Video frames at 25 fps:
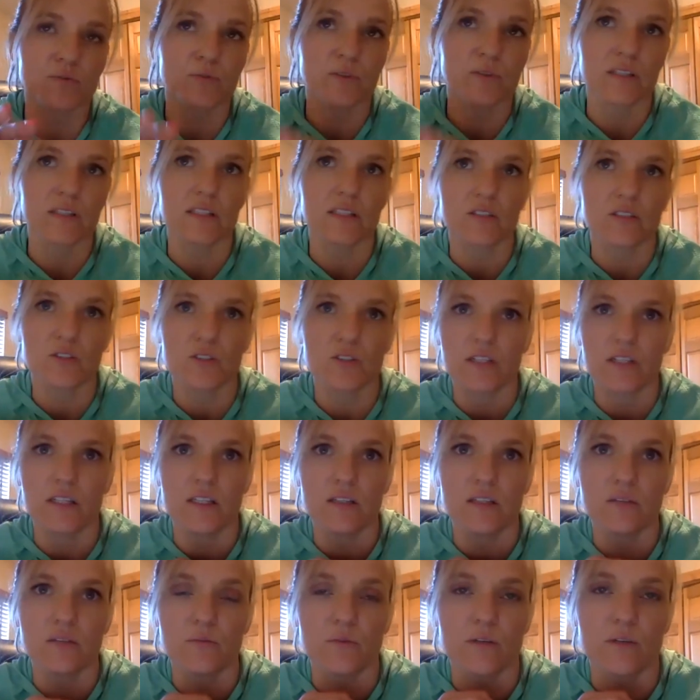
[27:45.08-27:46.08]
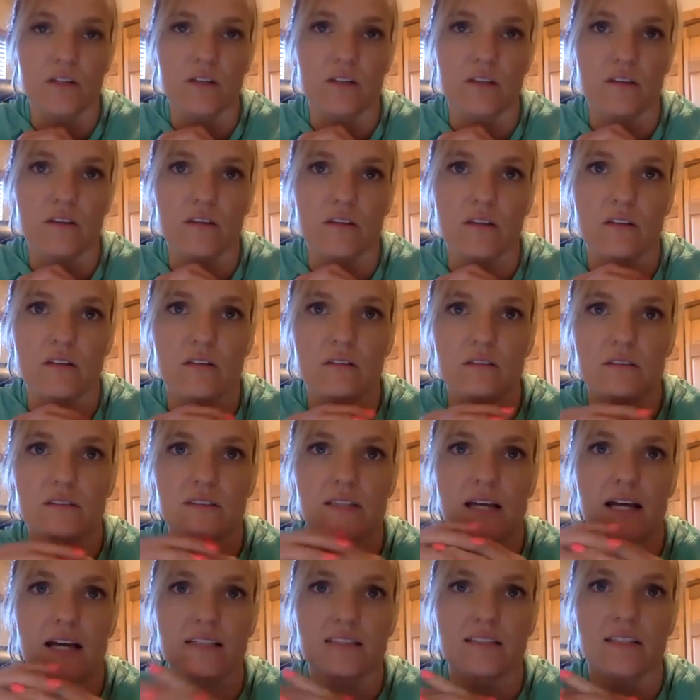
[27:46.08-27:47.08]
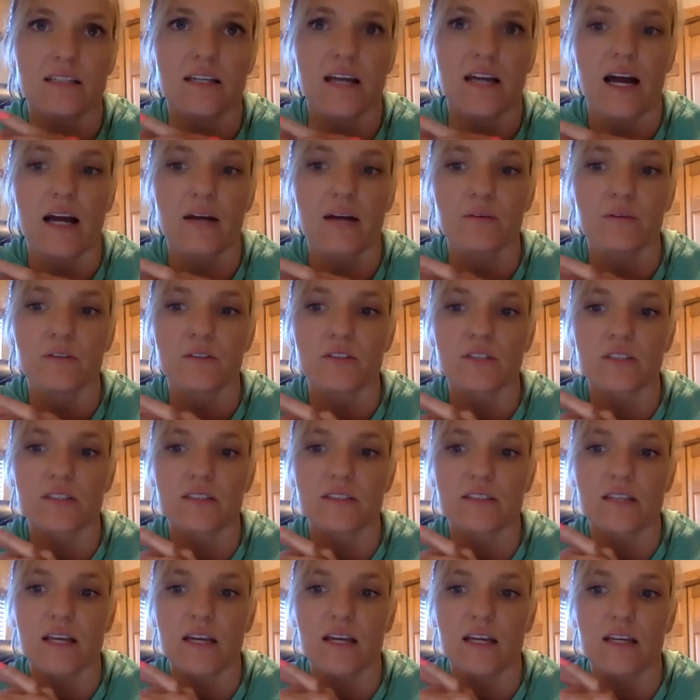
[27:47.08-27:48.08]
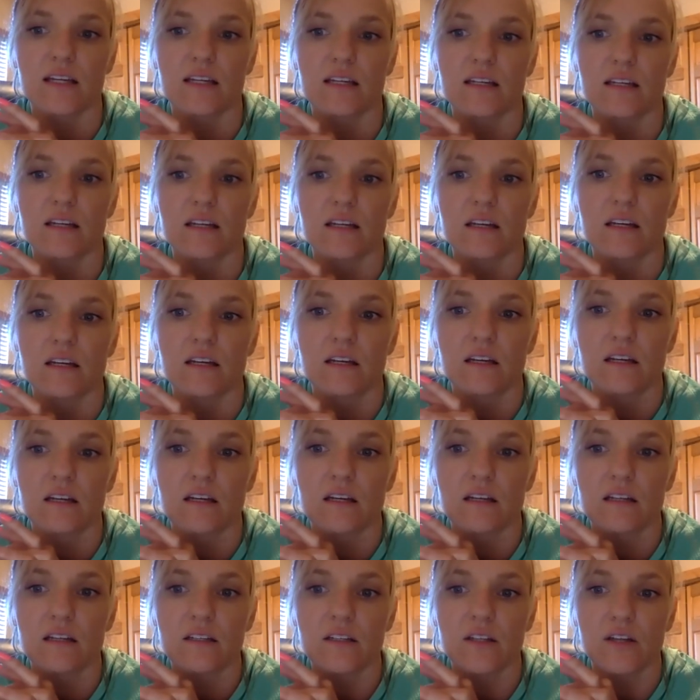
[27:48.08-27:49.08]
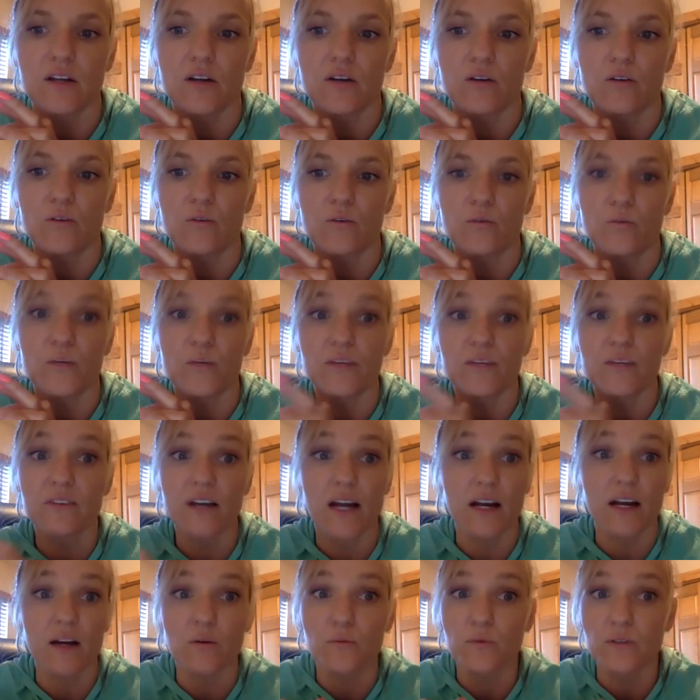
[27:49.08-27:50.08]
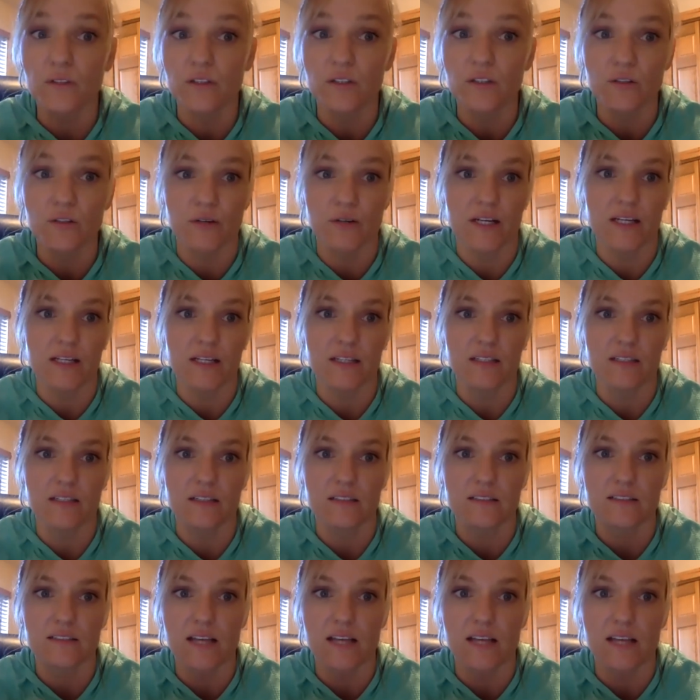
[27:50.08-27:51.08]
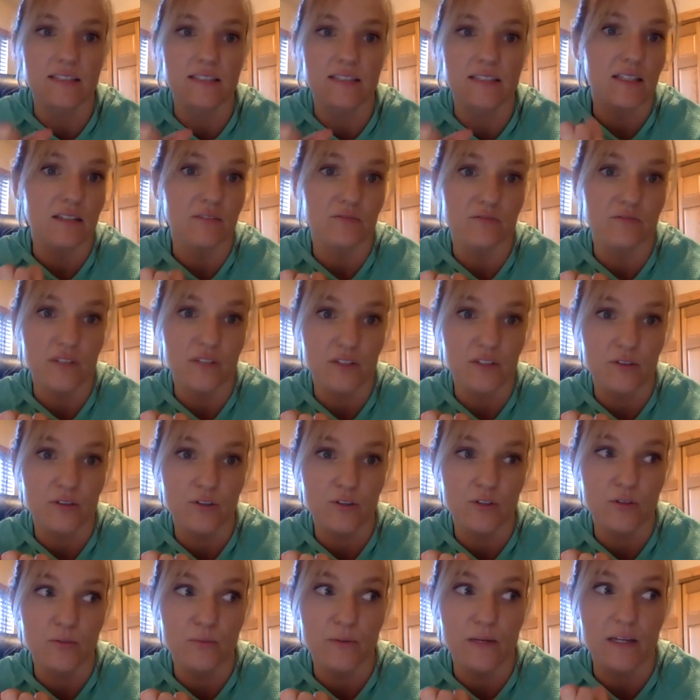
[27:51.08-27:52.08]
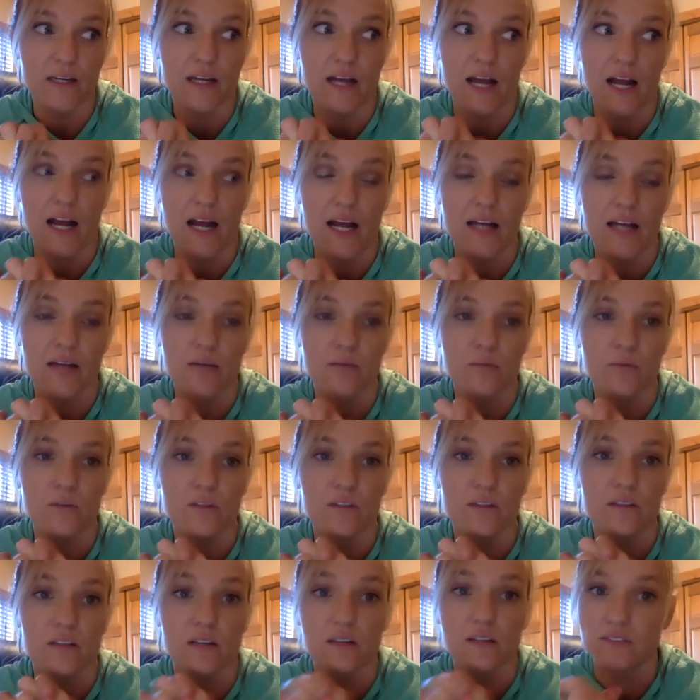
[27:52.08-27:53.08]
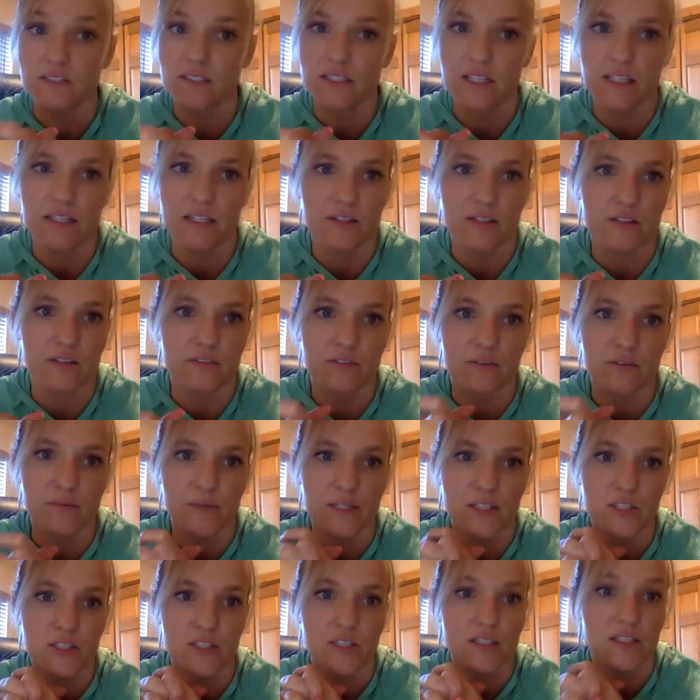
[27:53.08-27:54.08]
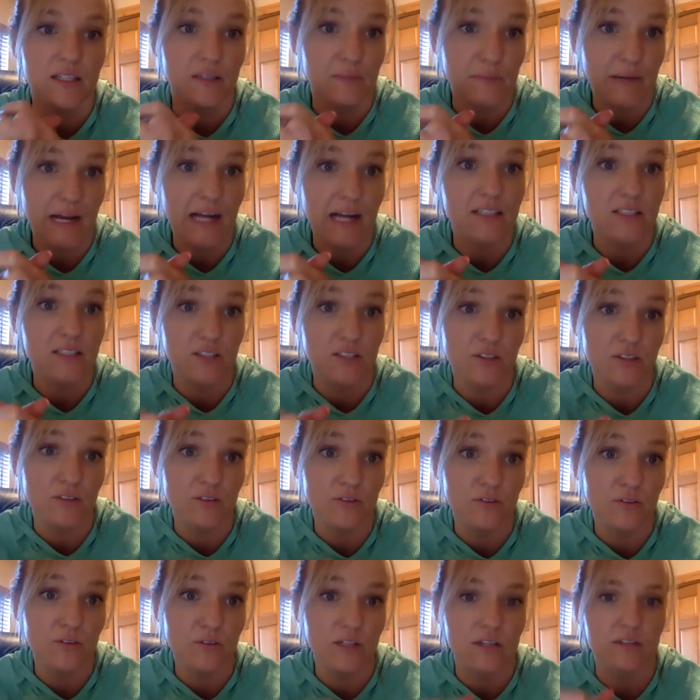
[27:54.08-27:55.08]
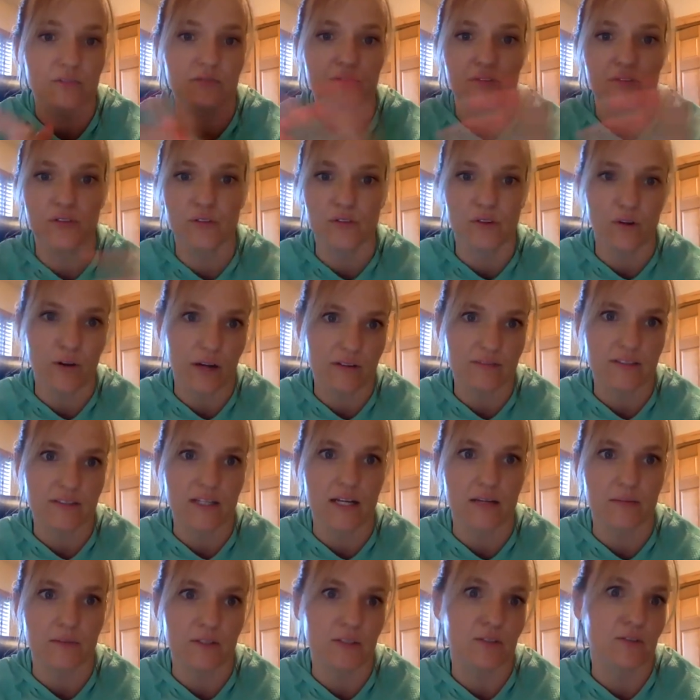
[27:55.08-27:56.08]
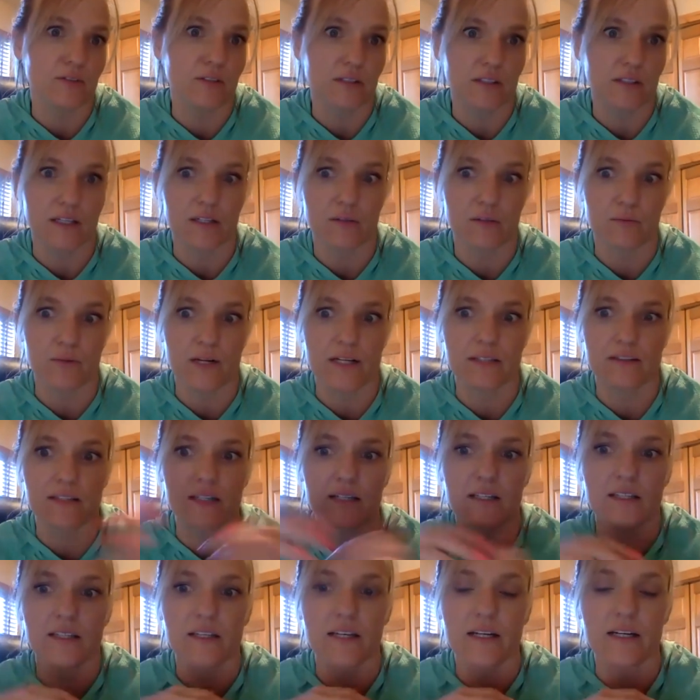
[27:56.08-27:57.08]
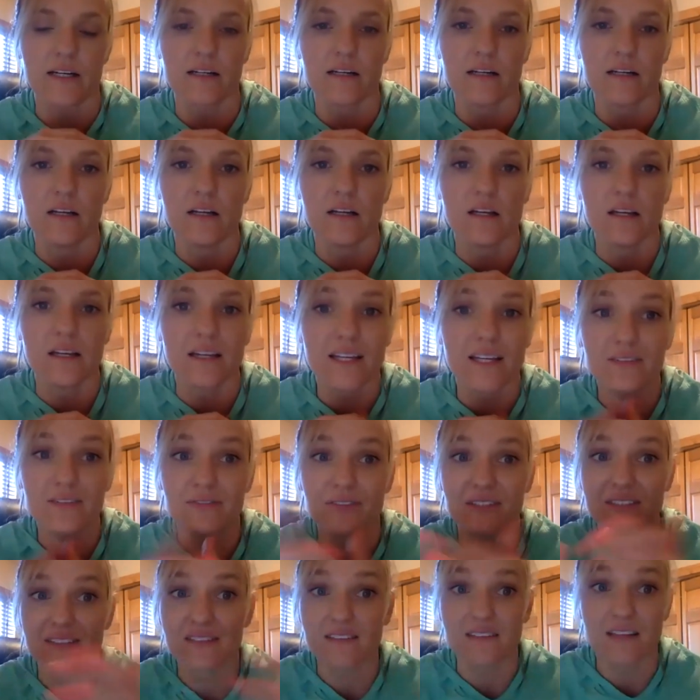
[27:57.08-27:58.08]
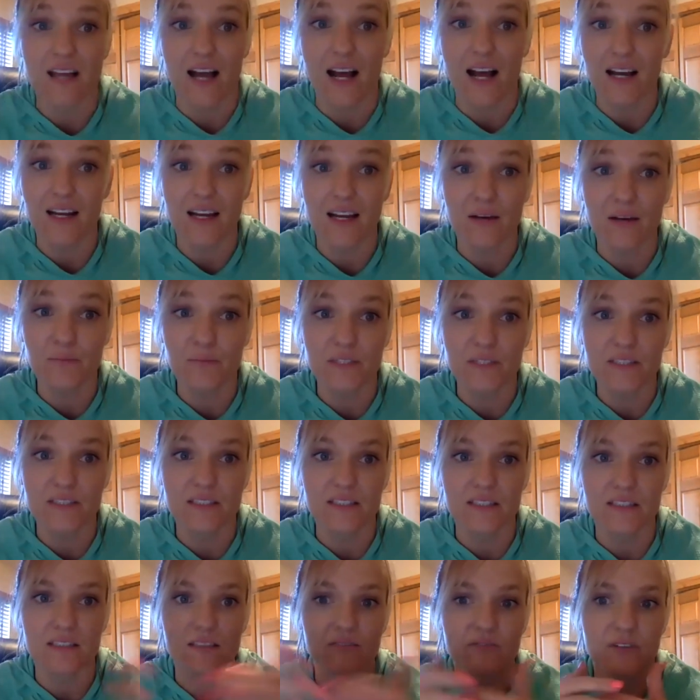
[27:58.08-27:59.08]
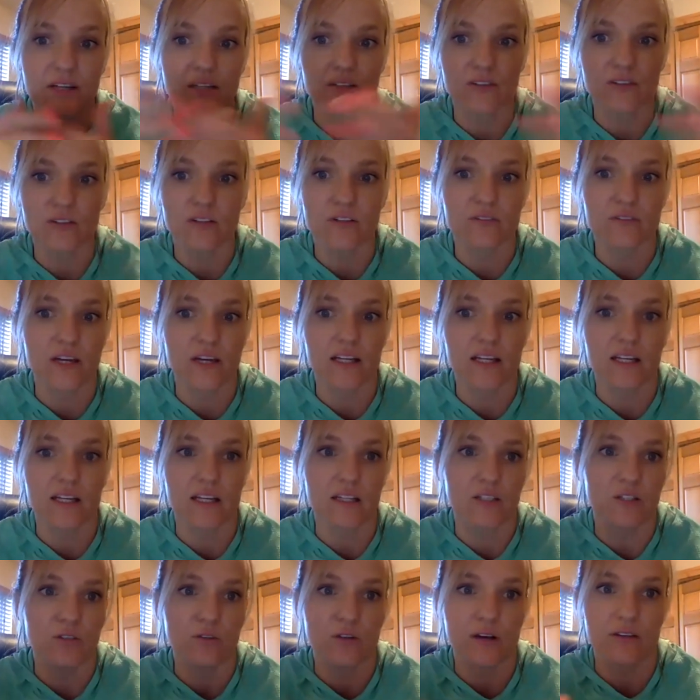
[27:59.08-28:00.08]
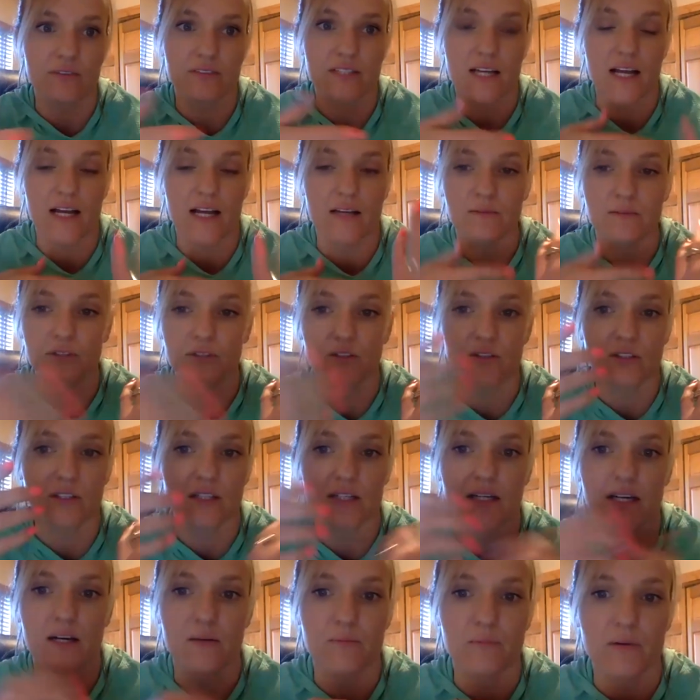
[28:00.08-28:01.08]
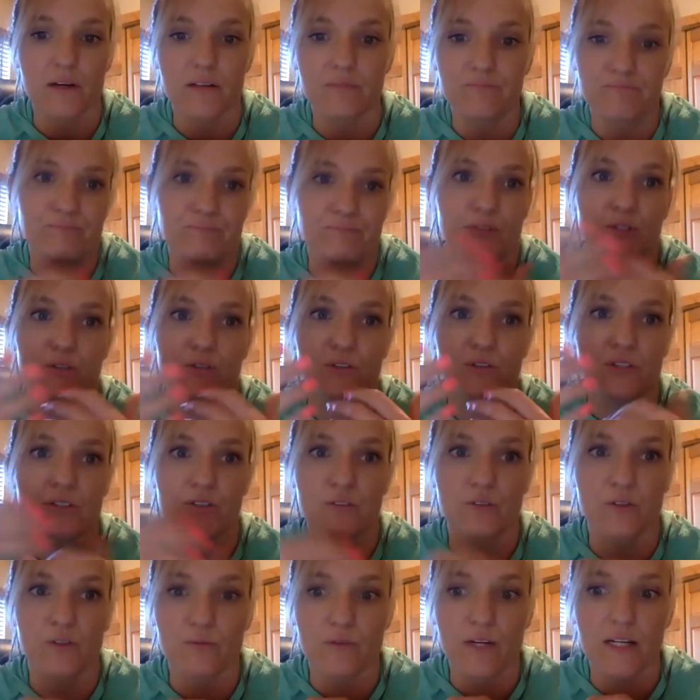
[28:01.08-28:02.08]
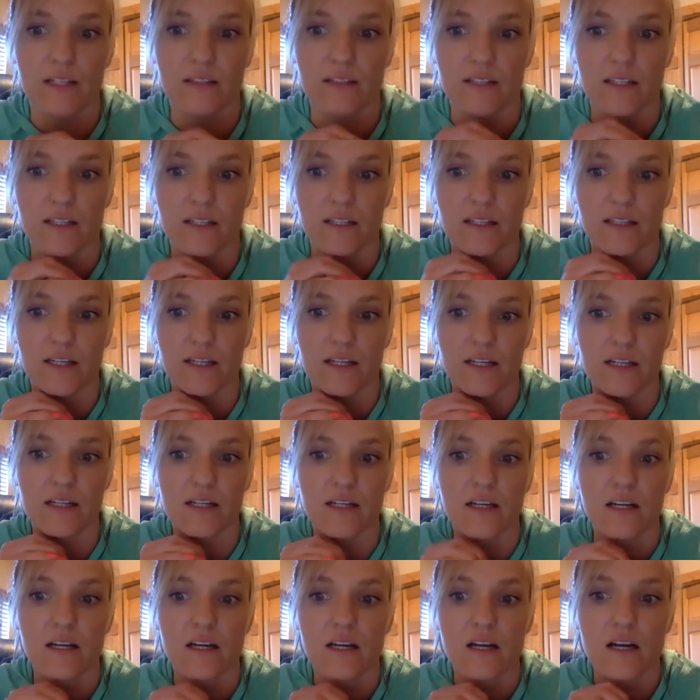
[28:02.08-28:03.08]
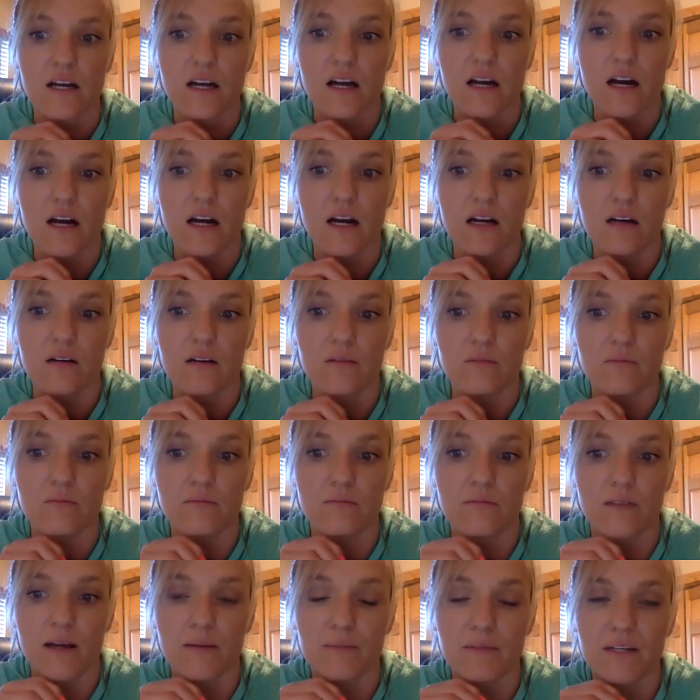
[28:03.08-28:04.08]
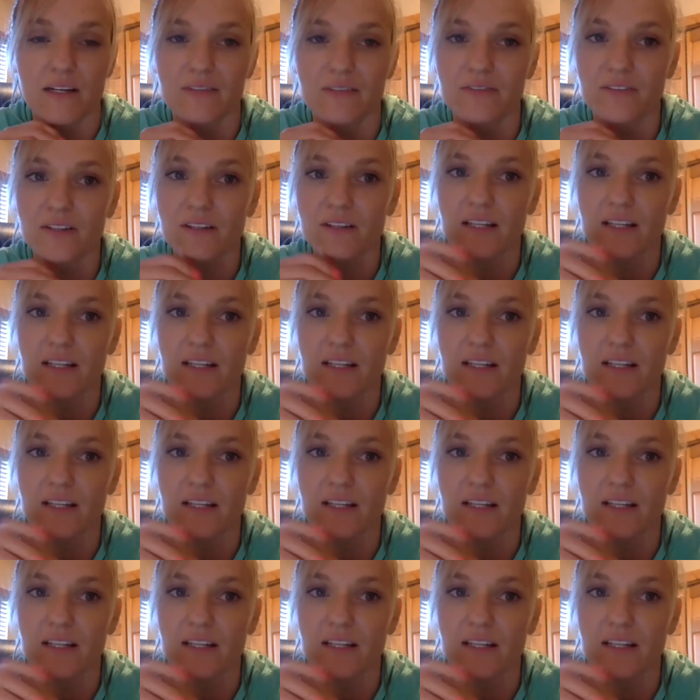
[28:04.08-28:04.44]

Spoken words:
really tricky with sizing, I would just say, we've got a really great sizing and fit group, and I would love to take your information and get back to you if you don't have time to do it like right then and there. If it's not a busy vendor event and you have time to look it up, you can do it right then and there. I feel